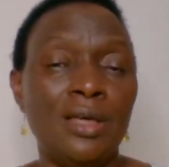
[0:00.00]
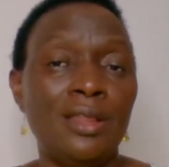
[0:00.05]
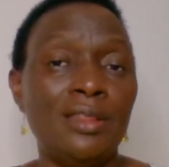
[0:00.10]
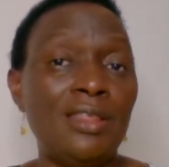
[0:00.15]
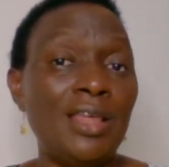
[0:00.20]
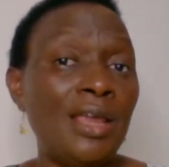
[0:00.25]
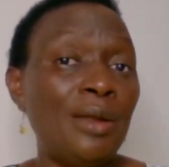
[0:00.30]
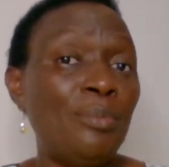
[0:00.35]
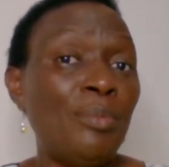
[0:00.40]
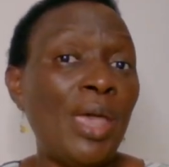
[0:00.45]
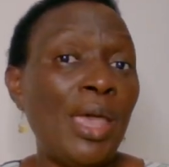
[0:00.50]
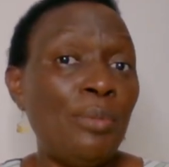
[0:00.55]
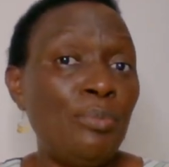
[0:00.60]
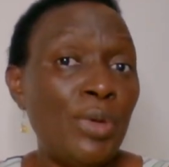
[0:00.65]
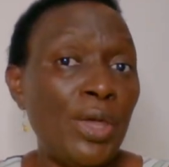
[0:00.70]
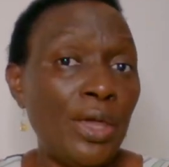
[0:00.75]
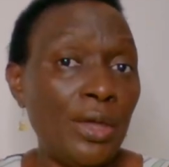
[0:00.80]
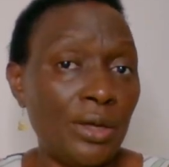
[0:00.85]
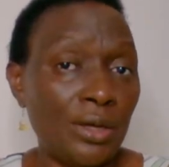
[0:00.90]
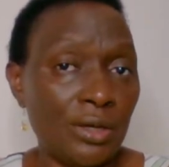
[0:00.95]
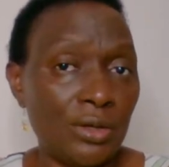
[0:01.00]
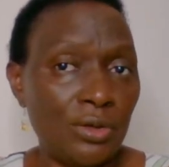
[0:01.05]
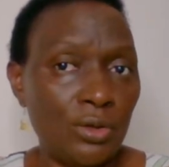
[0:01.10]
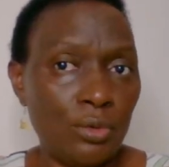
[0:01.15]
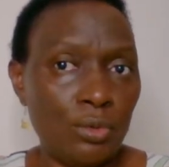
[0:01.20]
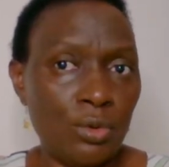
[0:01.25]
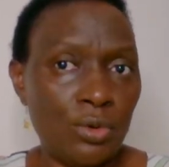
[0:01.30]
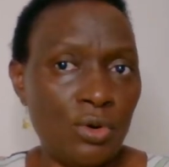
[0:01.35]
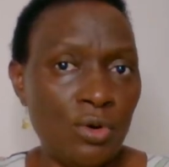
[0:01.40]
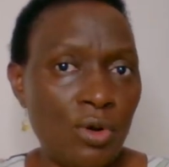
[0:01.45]
then maybe
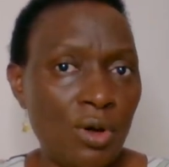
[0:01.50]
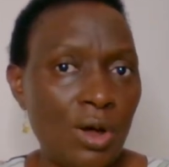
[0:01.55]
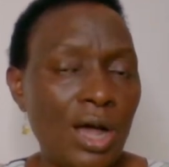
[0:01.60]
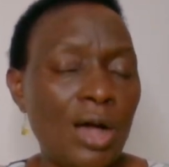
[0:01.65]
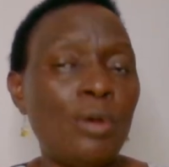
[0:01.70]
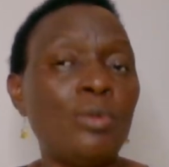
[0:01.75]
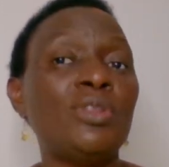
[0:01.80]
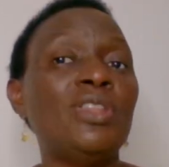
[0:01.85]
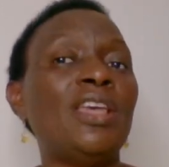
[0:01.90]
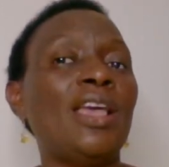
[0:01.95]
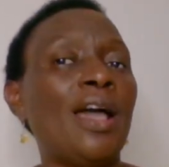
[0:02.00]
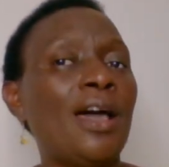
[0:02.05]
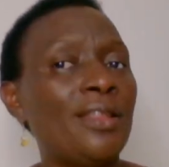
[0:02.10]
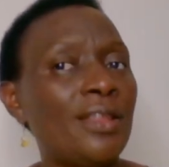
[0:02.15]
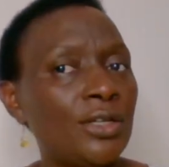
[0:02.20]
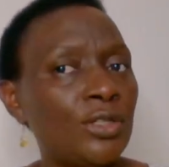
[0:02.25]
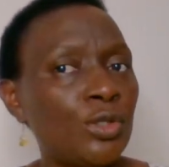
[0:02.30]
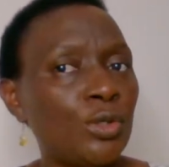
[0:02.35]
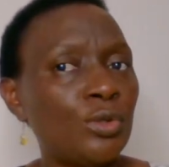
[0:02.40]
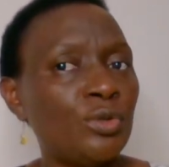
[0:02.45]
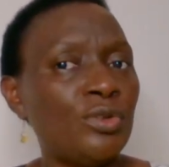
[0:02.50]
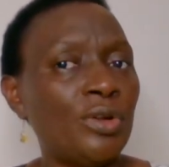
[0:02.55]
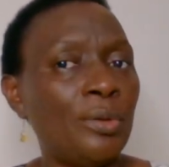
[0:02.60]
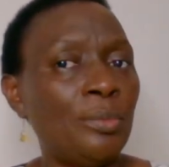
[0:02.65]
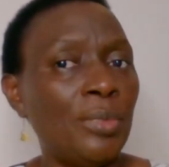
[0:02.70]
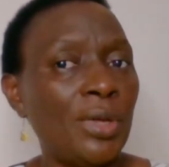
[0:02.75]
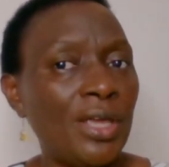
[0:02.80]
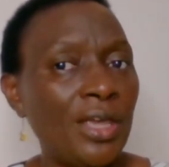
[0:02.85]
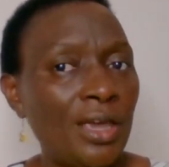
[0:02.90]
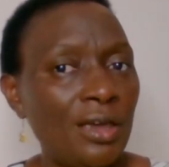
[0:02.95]
you would know how the other children
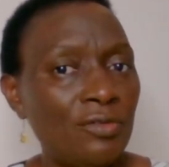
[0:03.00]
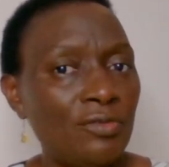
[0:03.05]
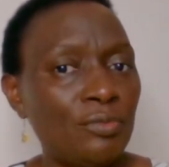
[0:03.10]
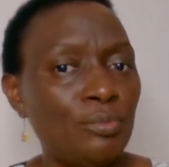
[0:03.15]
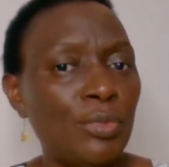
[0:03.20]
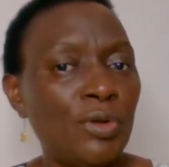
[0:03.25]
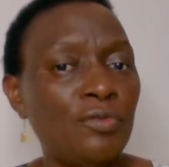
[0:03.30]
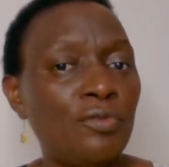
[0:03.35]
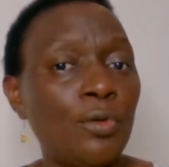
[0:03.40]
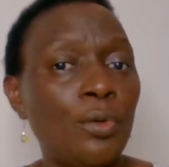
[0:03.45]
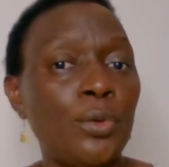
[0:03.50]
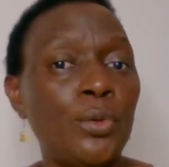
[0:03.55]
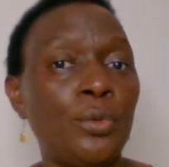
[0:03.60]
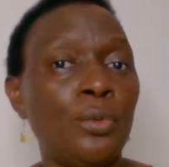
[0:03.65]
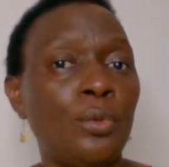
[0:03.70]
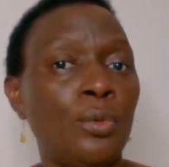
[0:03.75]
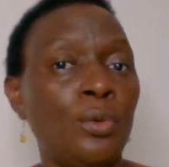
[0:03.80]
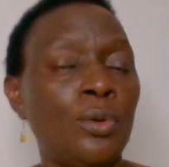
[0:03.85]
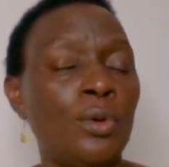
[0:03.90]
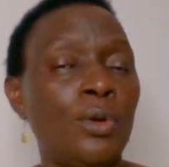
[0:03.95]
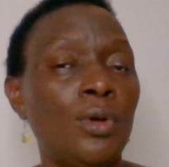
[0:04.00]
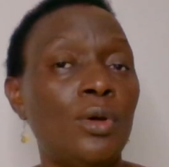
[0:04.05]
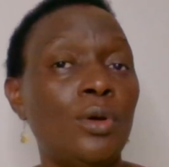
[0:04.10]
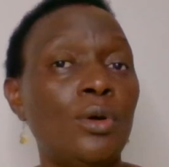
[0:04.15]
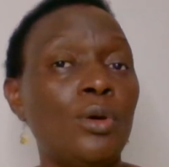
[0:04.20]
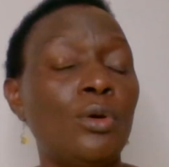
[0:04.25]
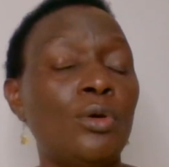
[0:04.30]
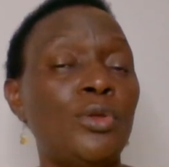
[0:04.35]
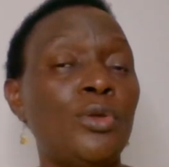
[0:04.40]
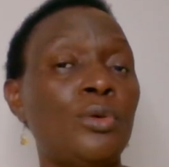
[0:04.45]
behave before you,
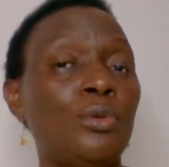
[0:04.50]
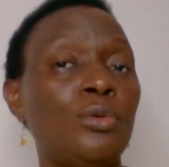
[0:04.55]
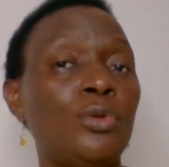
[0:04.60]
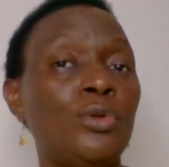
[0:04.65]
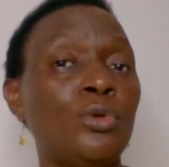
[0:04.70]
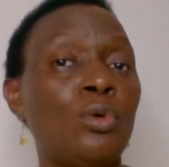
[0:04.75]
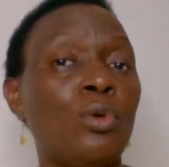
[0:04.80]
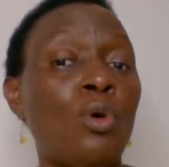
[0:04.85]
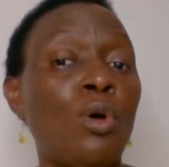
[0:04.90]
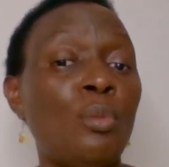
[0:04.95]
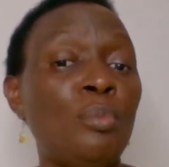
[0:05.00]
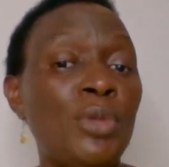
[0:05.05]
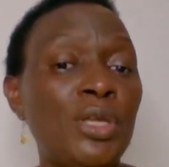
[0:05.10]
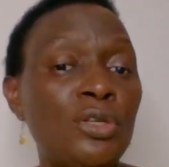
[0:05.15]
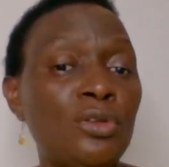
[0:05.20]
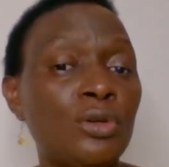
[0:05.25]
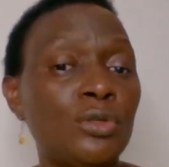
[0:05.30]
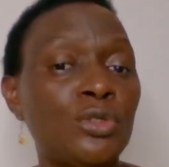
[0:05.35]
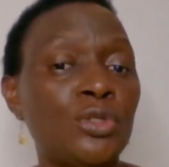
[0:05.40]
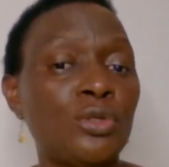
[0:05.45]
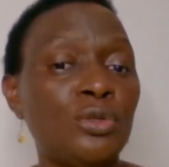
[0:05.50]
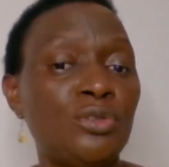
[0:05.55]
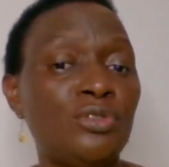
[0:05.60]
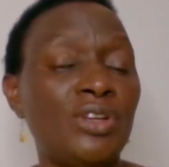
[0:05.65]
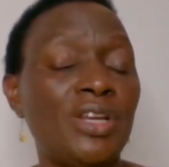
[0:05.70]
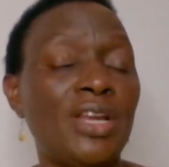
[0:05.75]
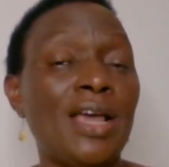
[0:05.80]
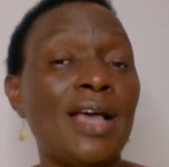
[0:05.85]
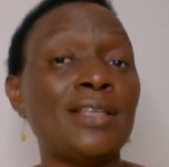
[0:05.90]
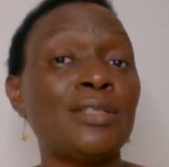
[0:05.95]
you, you commit your
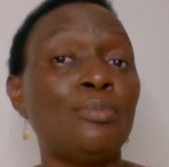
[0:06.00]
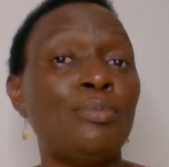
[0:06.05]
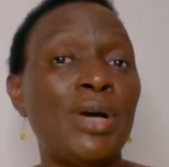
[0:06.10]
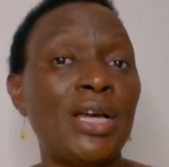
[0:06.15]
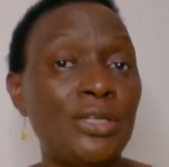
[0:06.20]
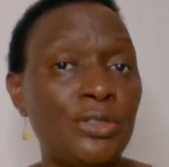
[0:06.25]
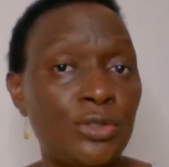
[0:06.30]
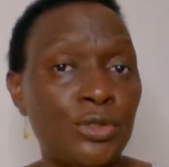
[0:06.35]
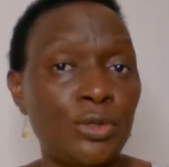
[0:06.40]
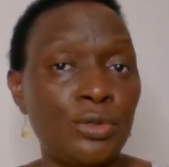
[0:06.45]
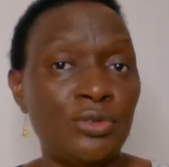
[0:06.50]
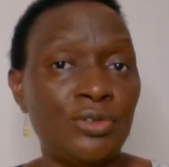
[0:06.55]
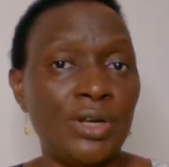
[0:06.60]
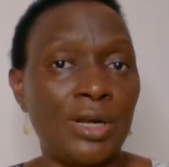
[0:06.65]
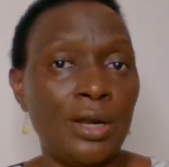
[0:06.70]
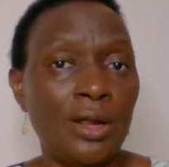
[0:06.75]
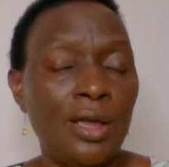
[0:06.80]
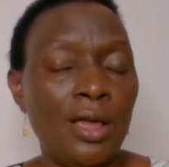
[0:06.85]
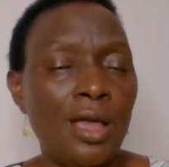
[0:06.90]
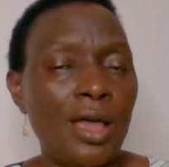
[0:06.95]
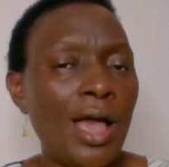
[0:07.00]
children as bad children.